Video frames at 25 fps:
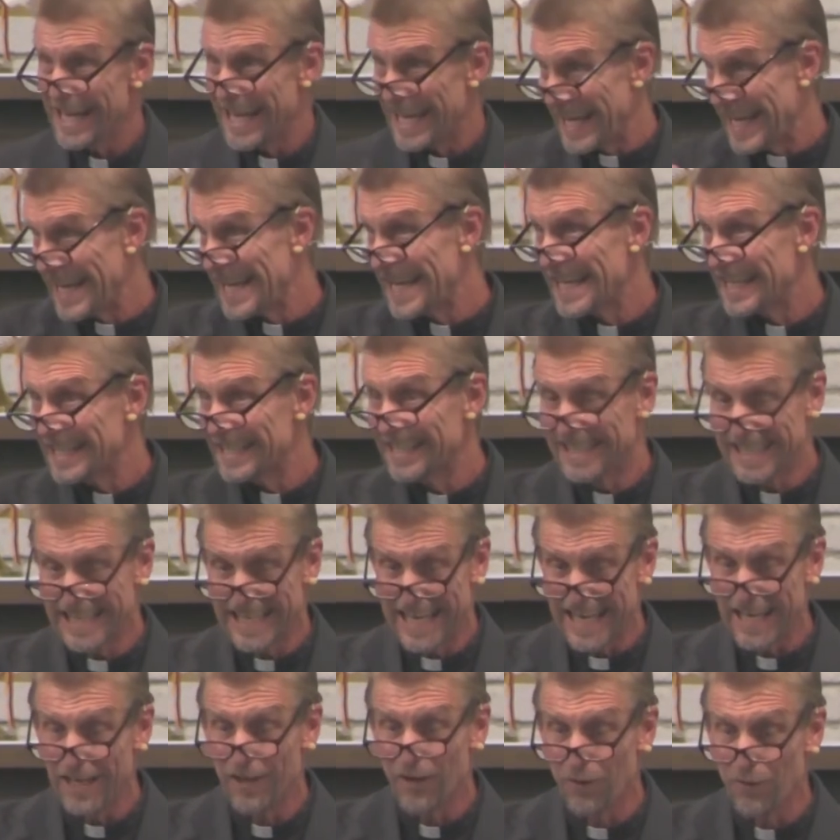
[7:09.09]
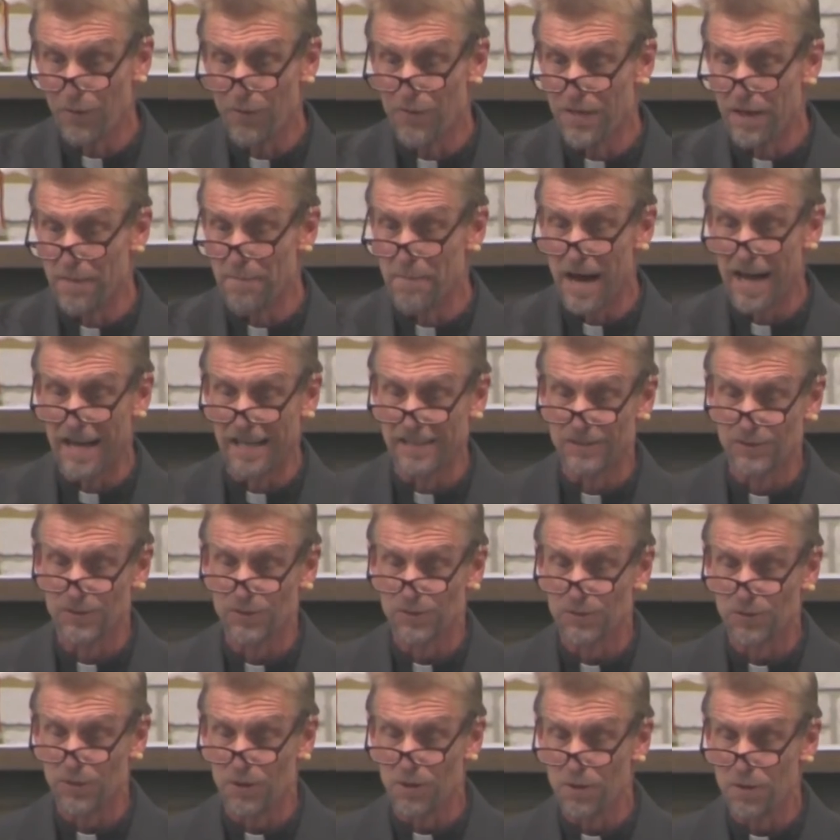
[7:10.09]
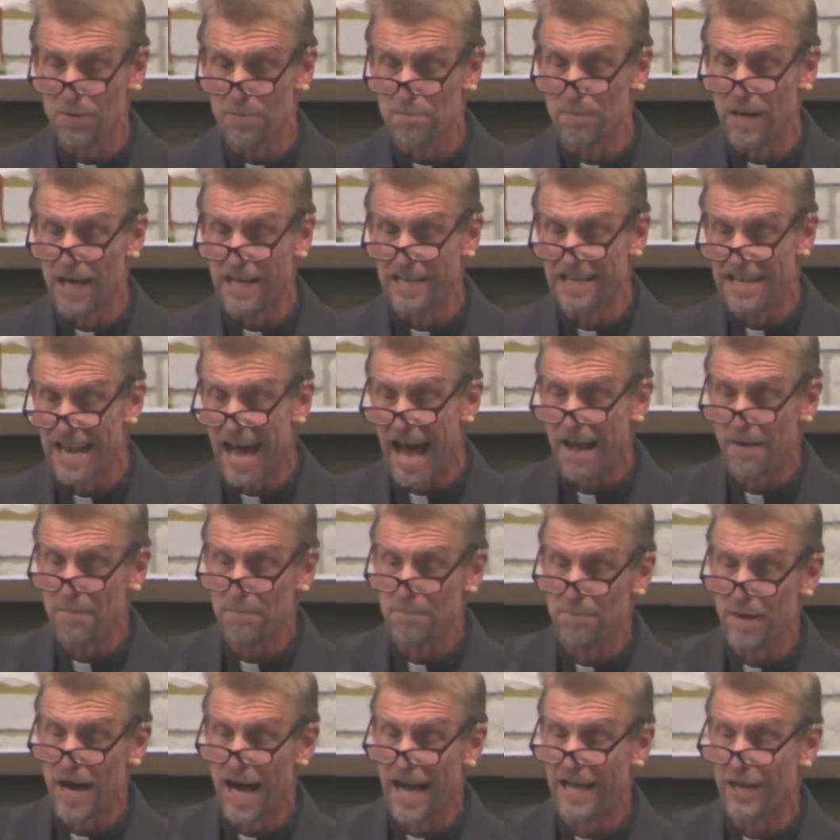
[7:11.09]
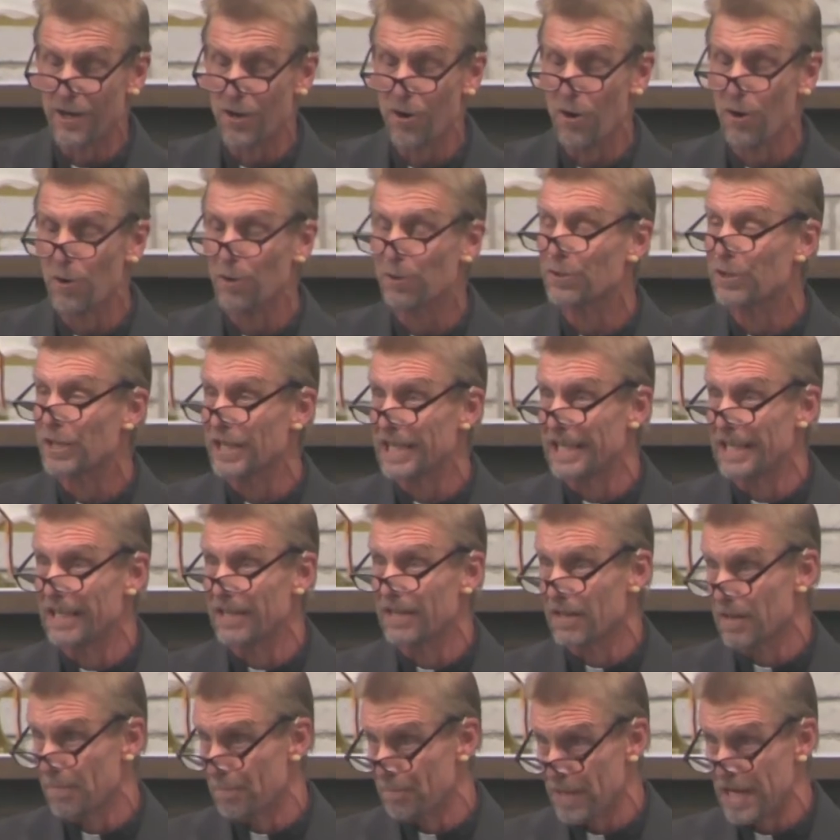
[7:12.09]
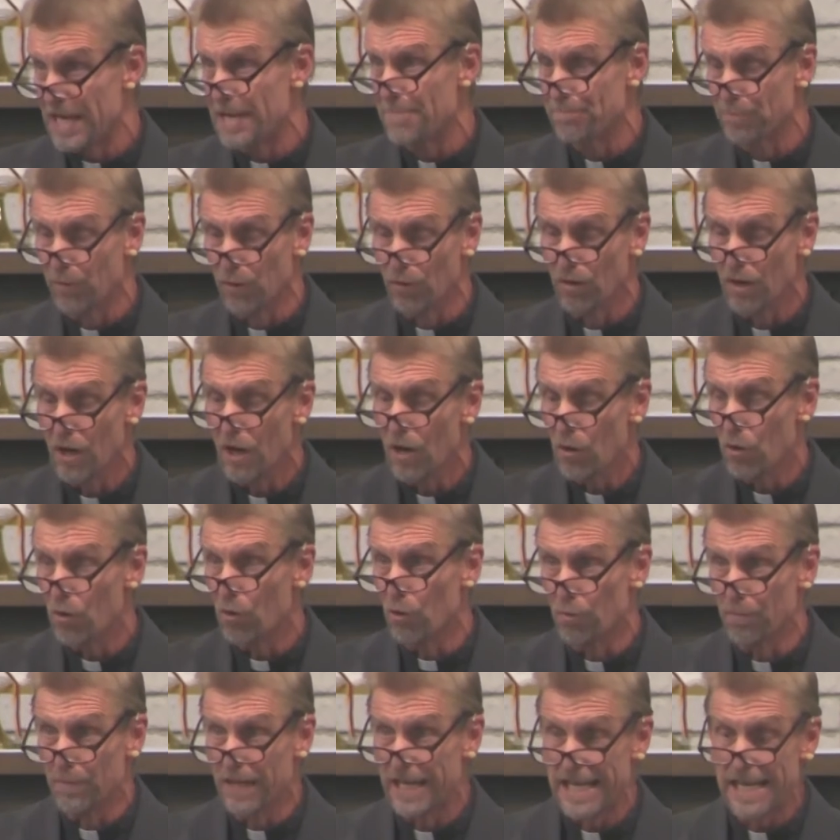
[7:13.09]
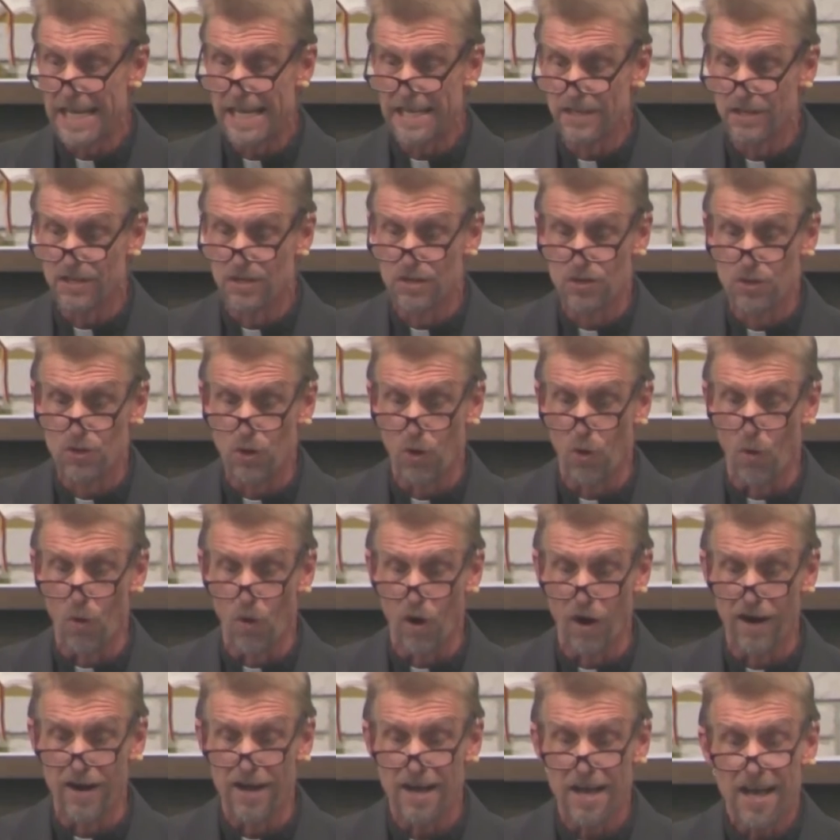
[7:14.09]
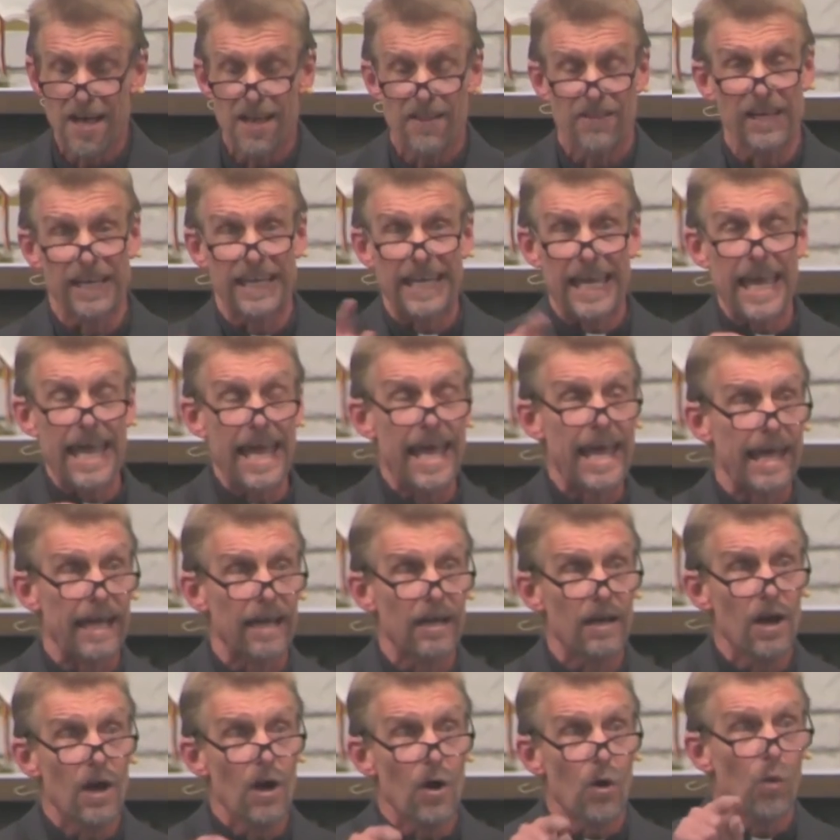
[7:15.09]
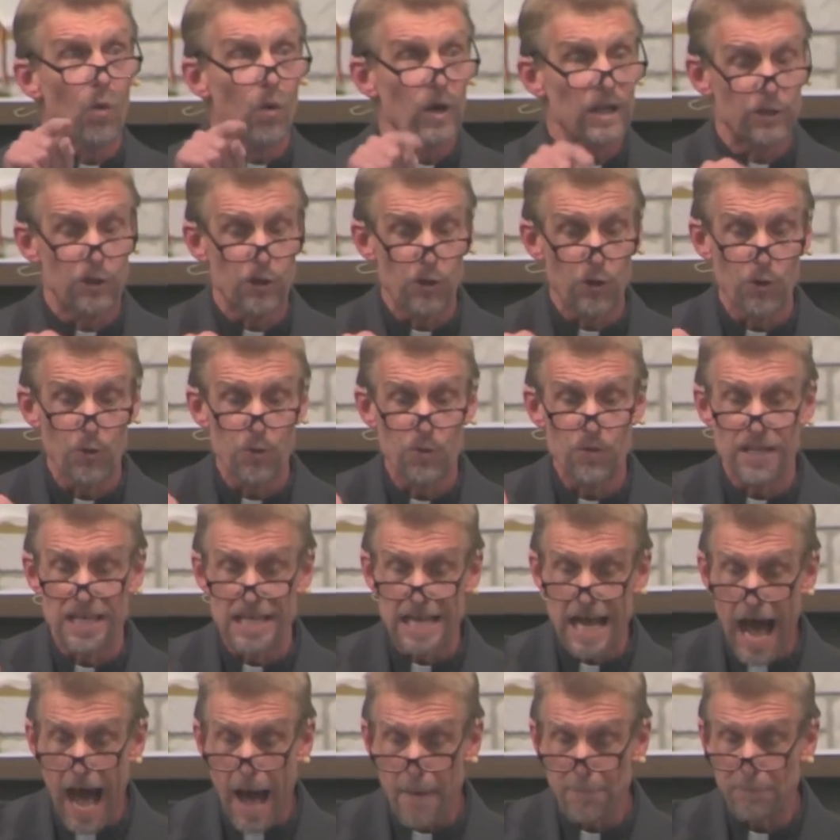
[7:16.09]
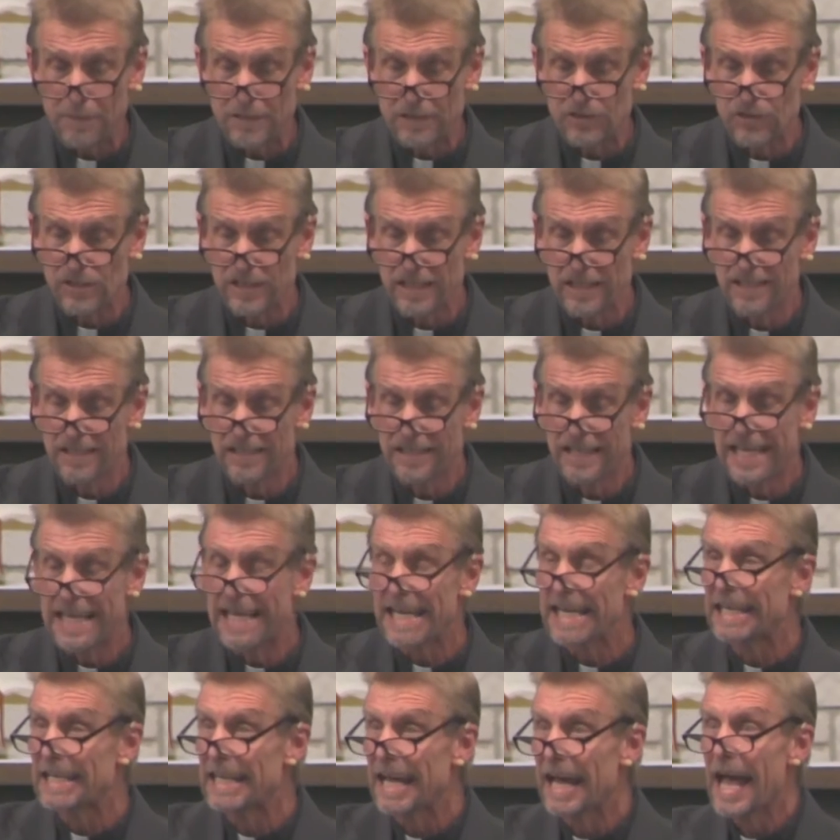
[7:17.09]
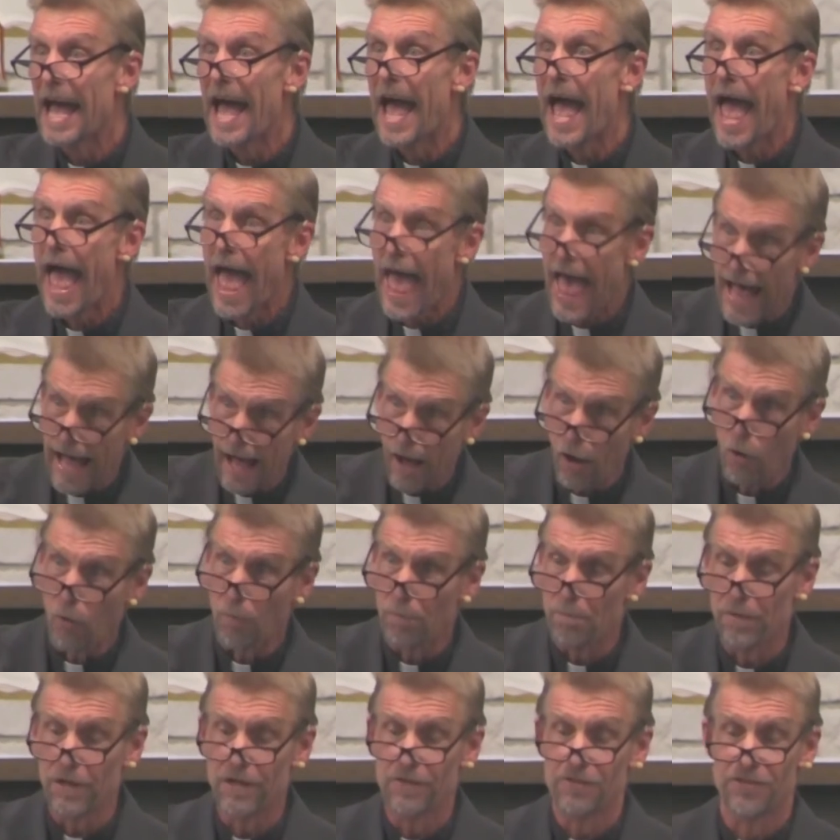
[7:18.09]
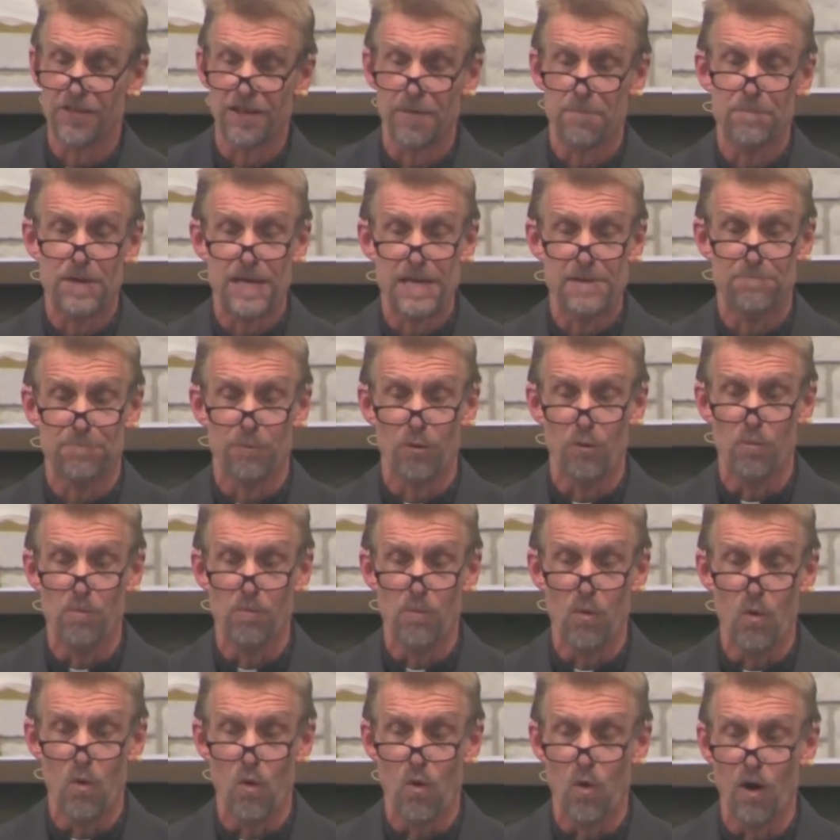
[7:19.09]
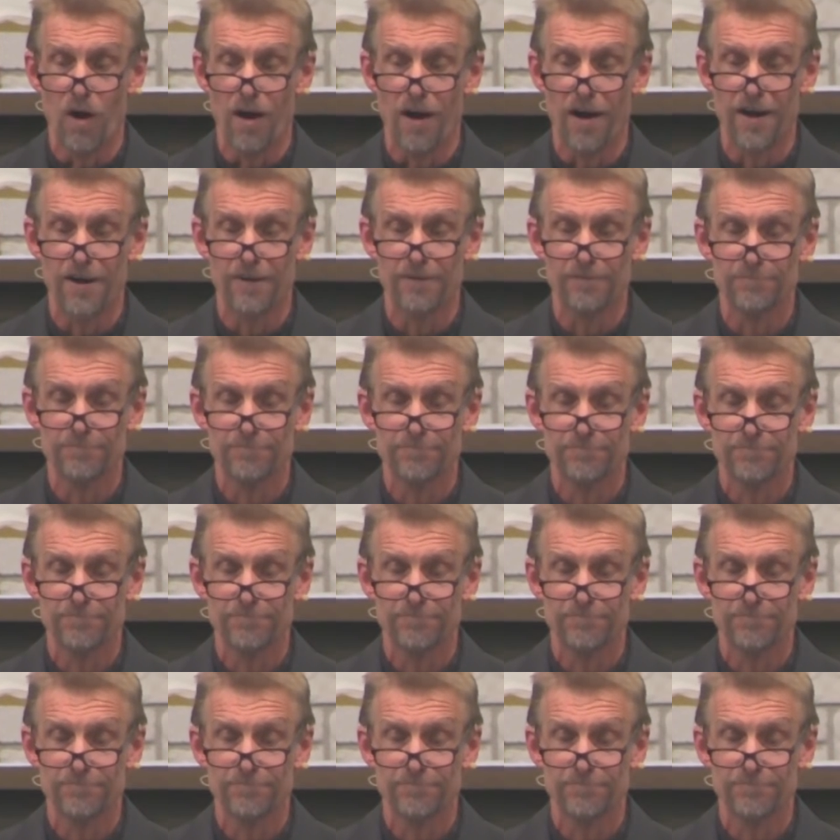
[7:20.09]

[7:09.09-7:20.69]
He'd kill the monster, but not by hurting the people whom he tore. The king would do the opposite. He'd help the people more.